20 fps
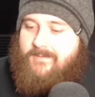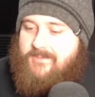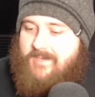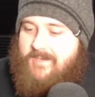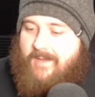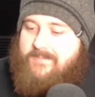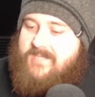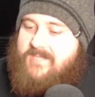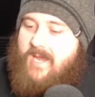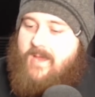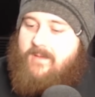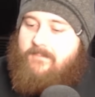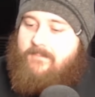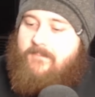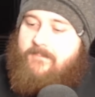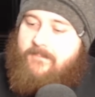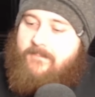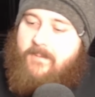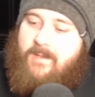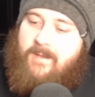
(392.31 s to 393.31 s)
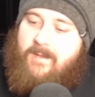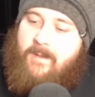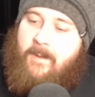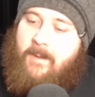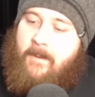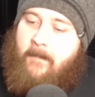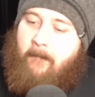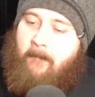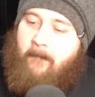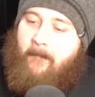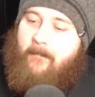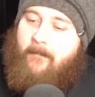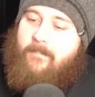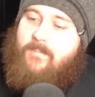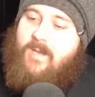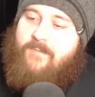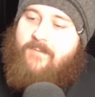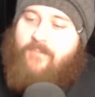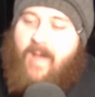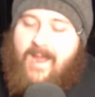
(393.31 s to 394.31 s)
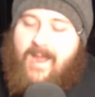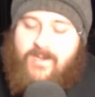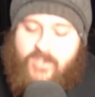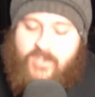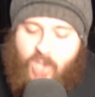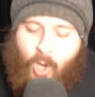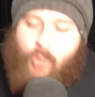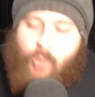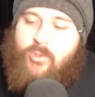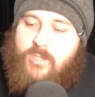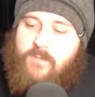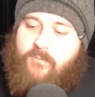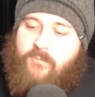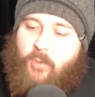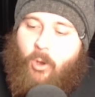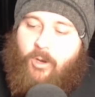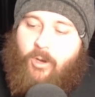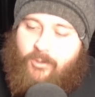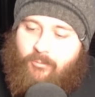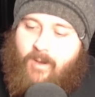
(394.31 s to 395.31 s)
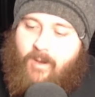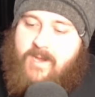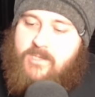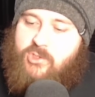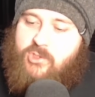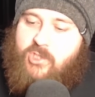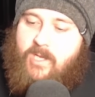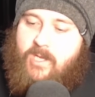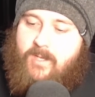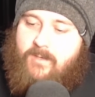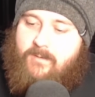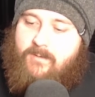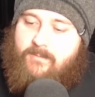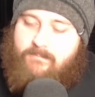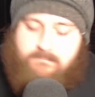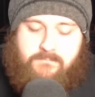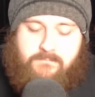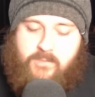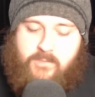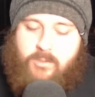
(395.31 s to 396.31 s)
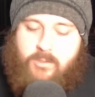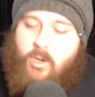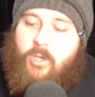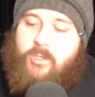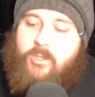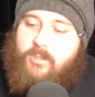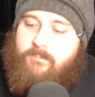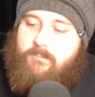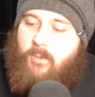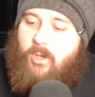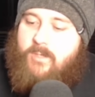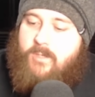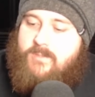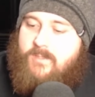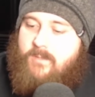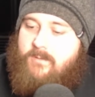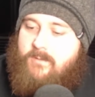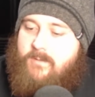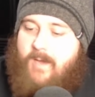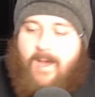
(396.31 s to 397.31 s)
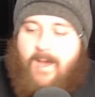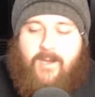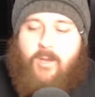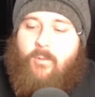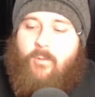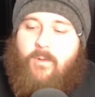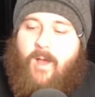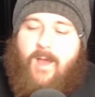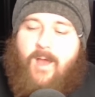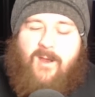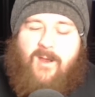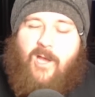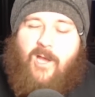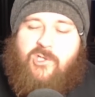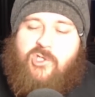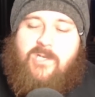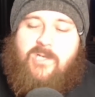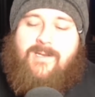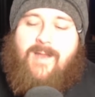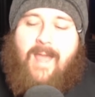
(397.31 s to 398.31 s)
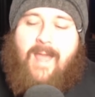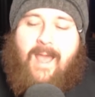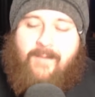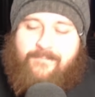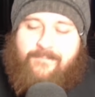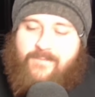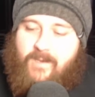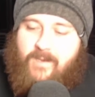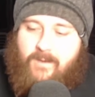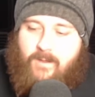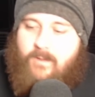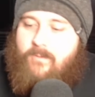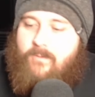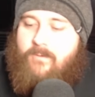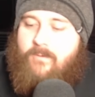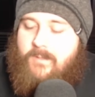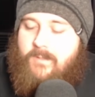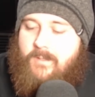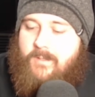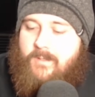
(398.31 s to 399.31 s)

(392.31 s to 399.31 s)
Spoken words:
Do you know what I'm saying? If I know you've got a great chin, you're not a good boxer. I shouldn't have to know.